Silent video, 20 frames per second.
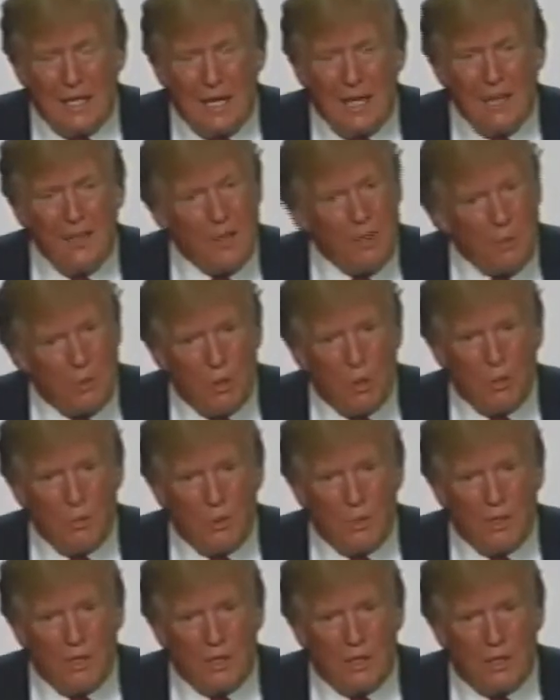And they were
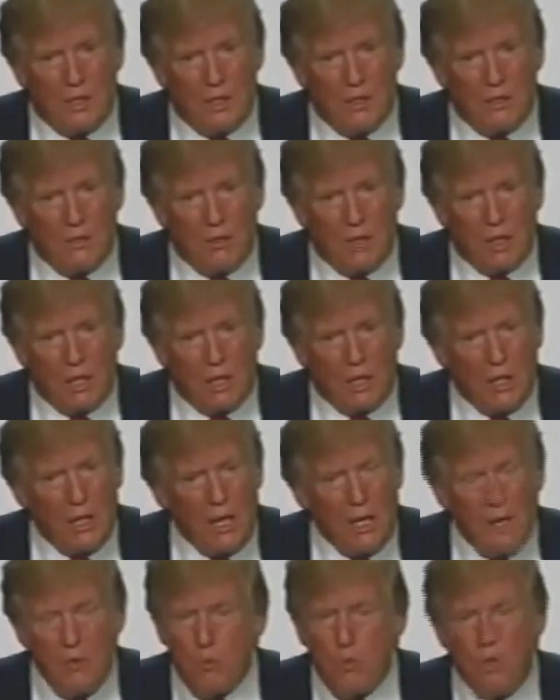unwilling to do
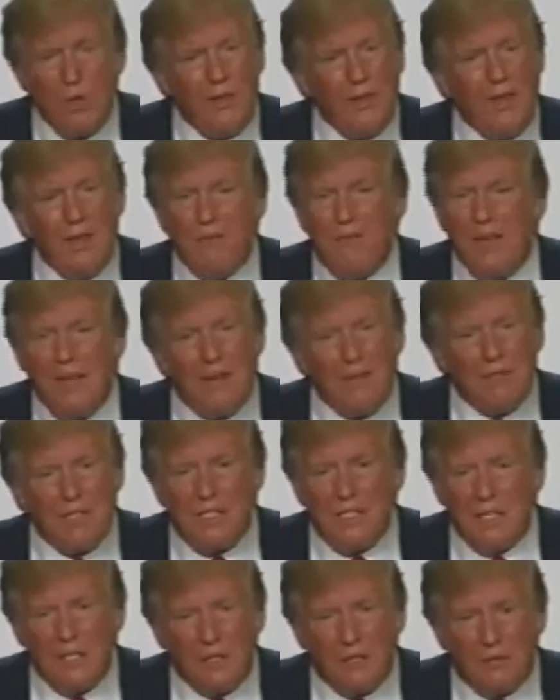that. And we'll never have a
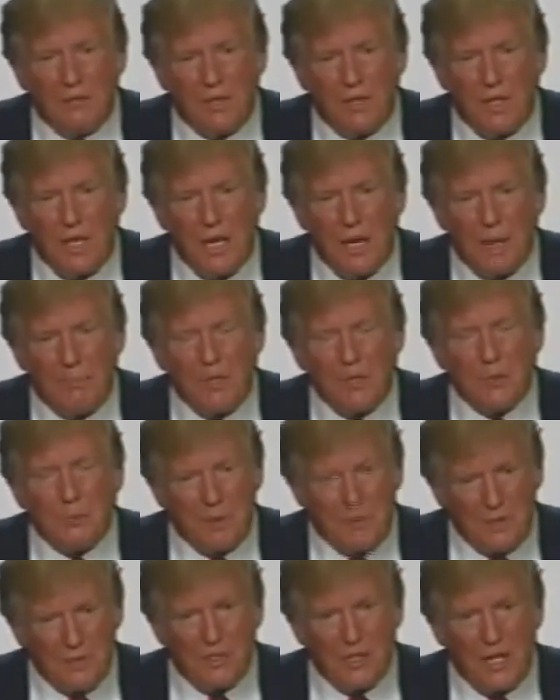deal if that happens,
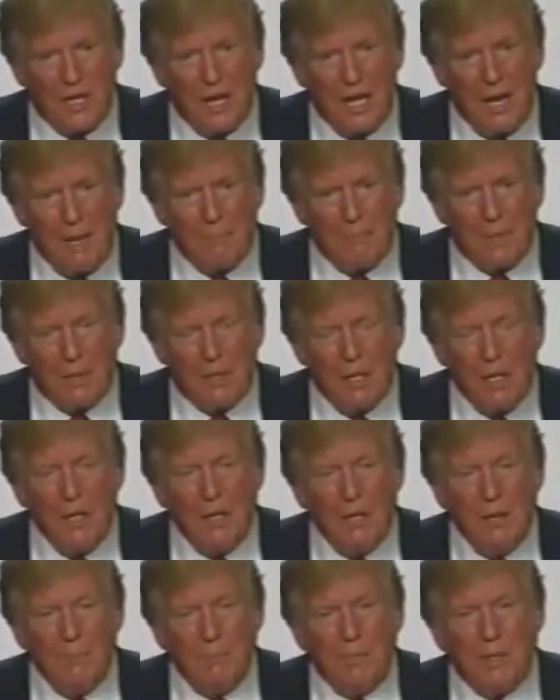but it's going to happen
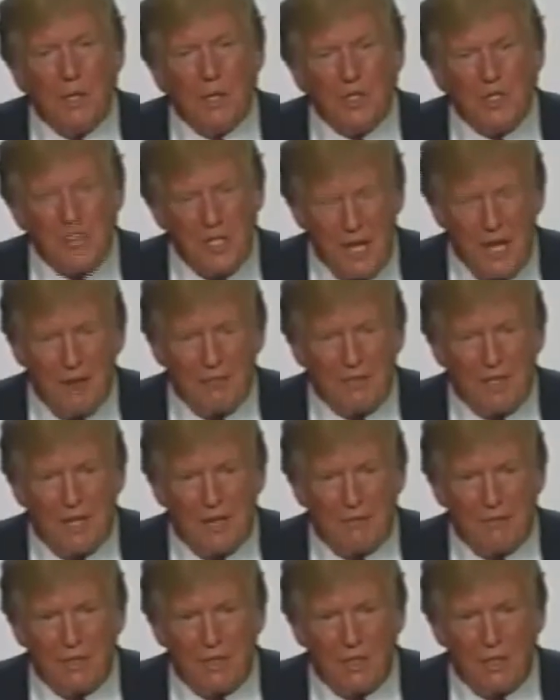because they have to
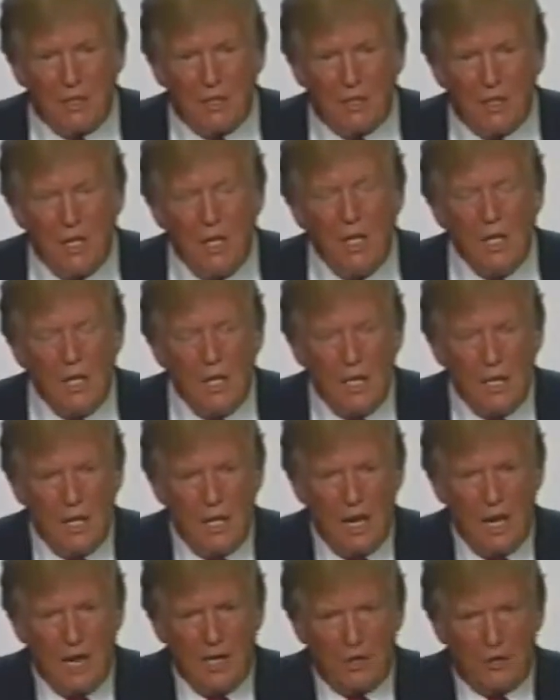have a deal.
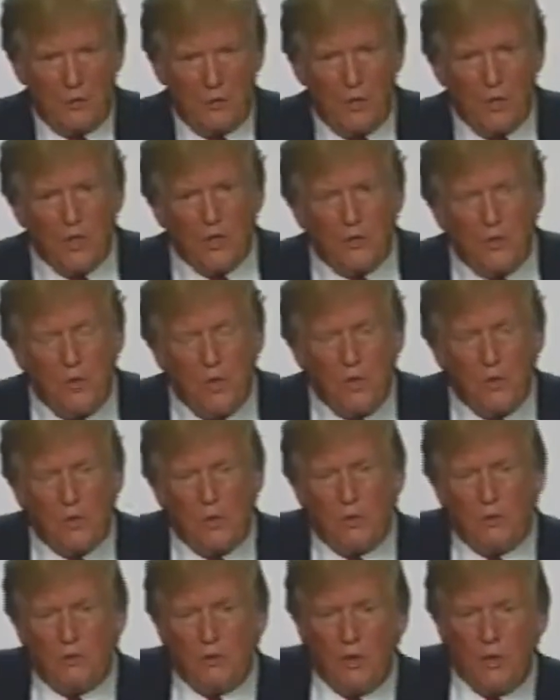And as far as phone
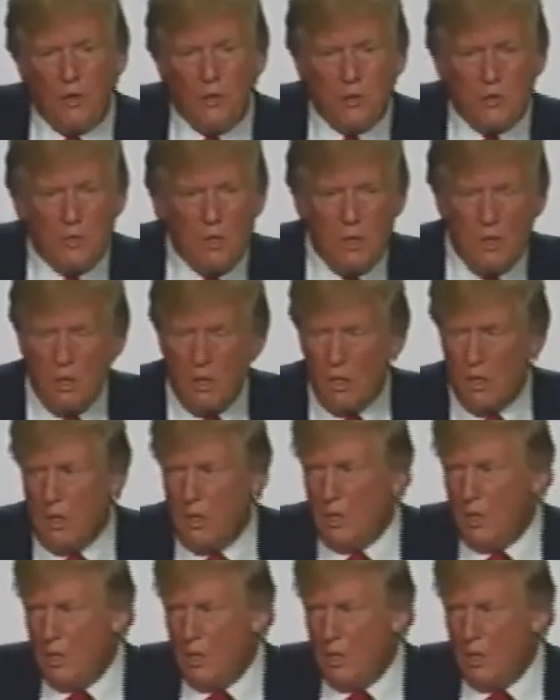calls are concerned,